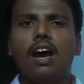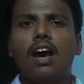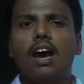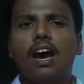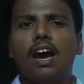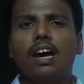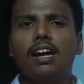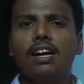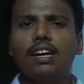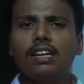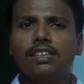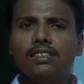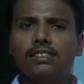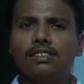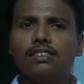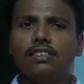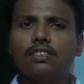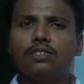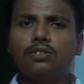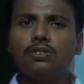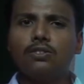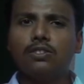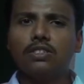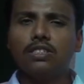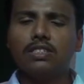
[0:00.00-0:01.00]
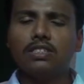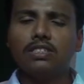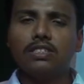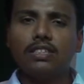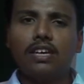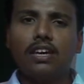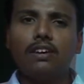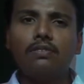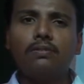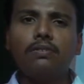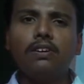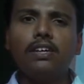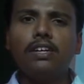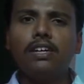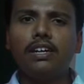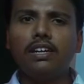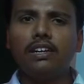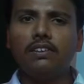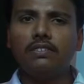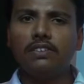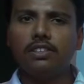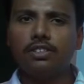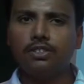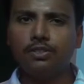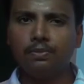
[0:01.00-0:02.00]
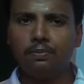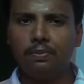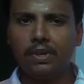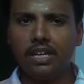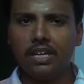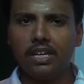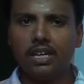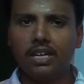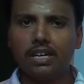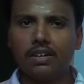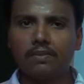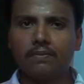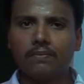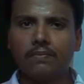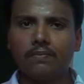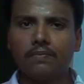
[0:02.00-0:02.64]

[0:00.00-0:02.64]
unless the goods are safely delivered to B,